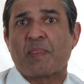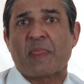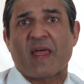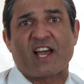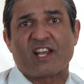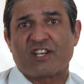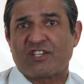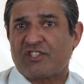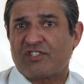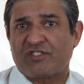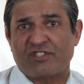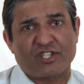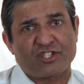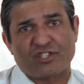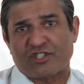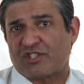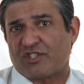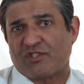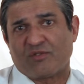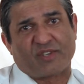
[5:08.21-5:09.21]
and
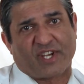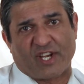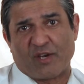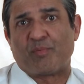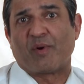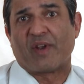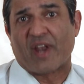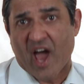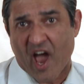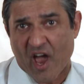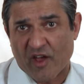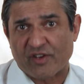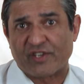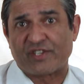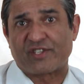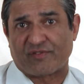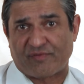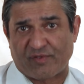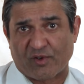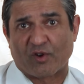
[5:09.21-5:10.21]
just to keep an eye on
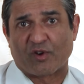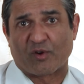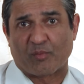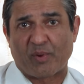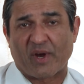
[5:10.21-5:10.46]
it if you're a